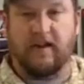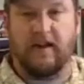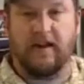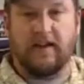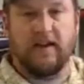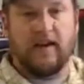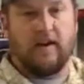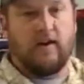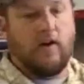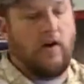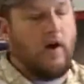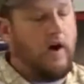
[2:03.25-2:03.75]
I can
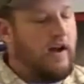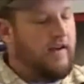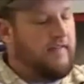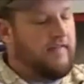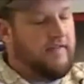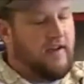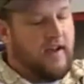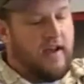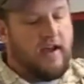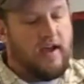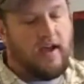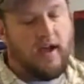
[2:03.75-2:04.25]
get it off,
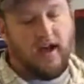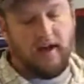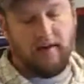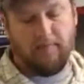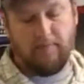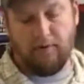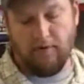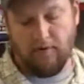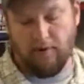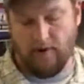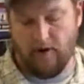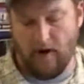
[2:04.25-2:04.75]
I can
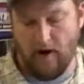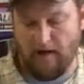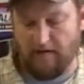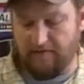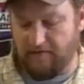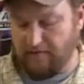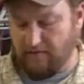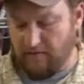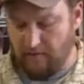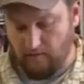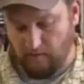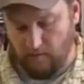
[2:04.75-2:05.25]
pull it
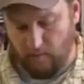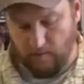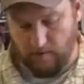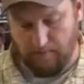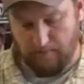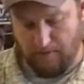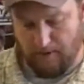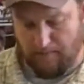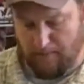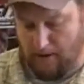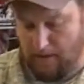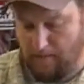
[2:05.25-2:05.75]
off,
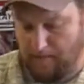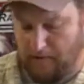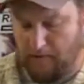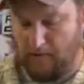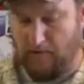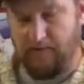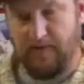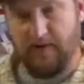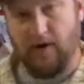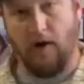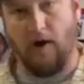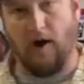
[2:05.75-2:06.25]
work my puppy
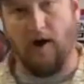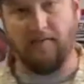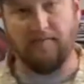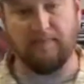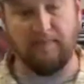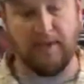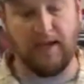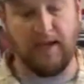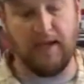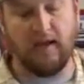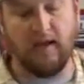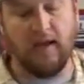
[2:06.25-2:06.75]
with it off
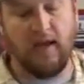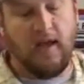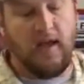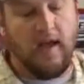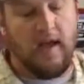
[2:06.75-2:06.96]
me.